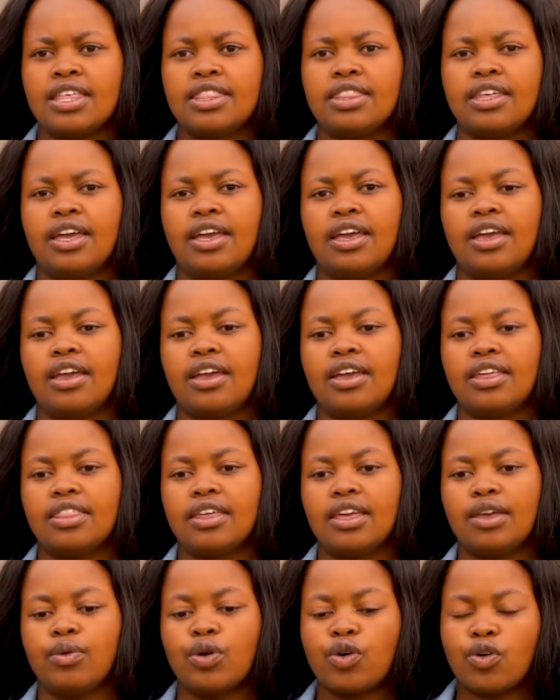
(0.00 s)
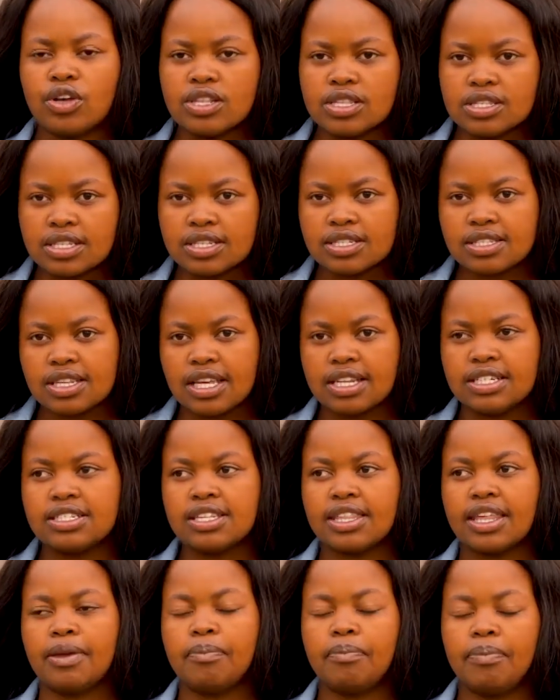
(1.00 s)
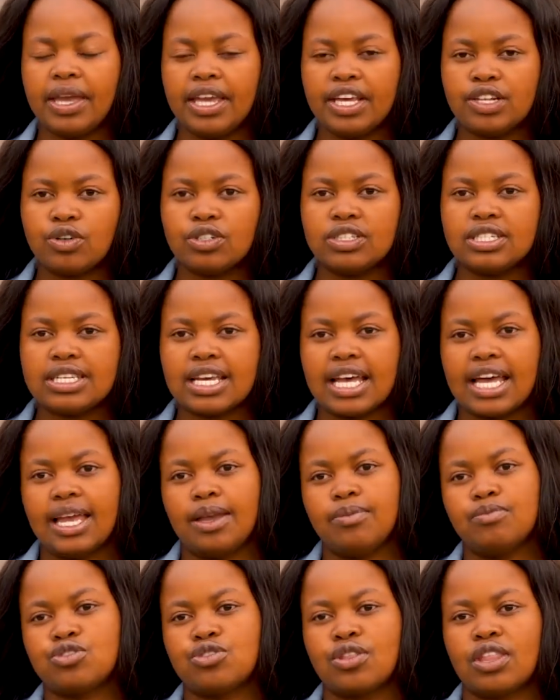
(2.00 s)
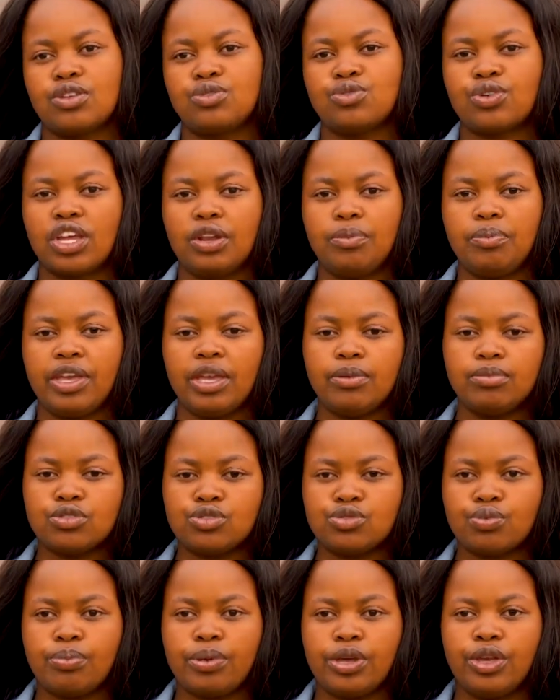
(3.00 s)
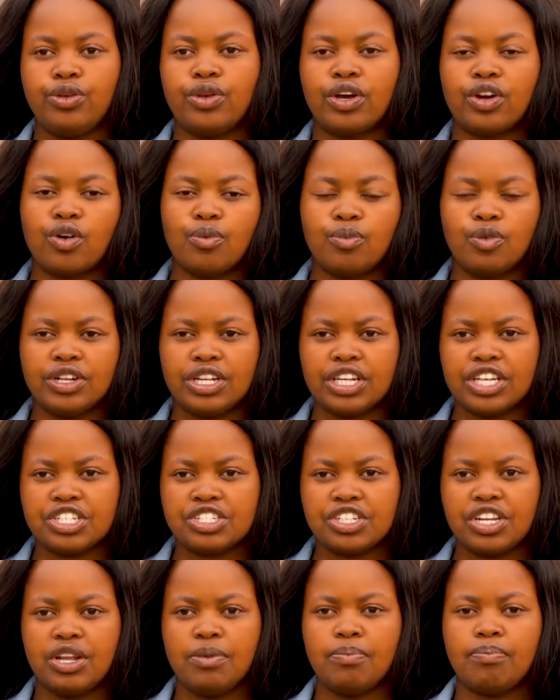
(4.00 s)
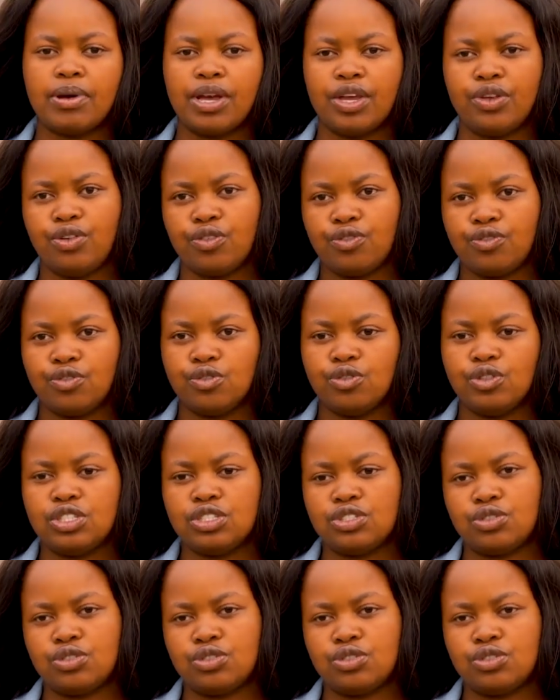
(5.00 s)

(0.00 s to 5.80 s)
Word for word: They, they were consistent. They paid on time so that you can be able to pay your accommodation and buy your food.